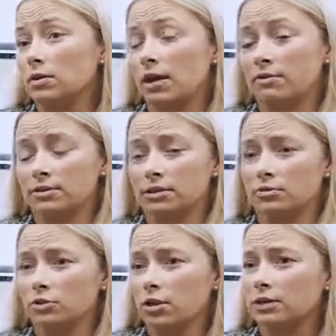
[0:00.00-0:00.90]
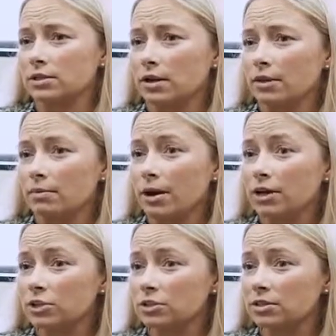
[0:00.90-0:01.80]
the FDA has retracted on the
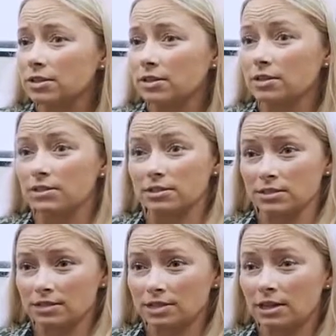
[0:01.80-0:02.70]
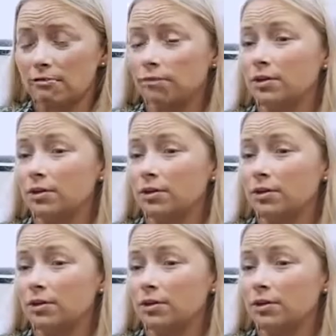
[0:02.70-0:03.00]
mesh and said that this isn't safe.